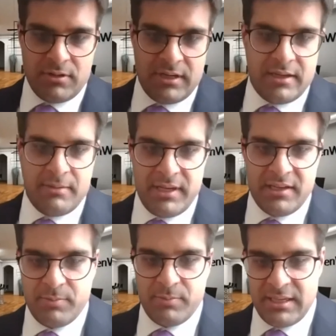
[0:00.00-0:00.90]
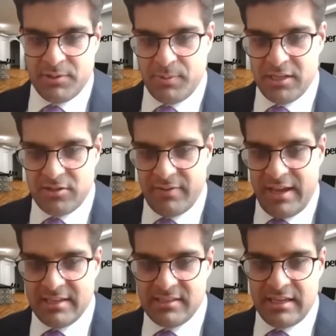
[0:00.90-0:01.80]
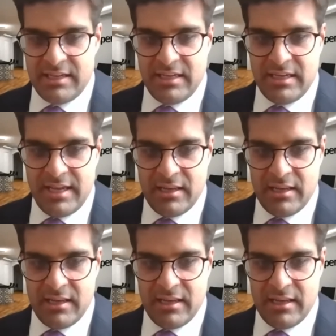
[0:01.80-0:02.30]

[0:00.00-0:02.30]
we're a big time sponsor of ASAE,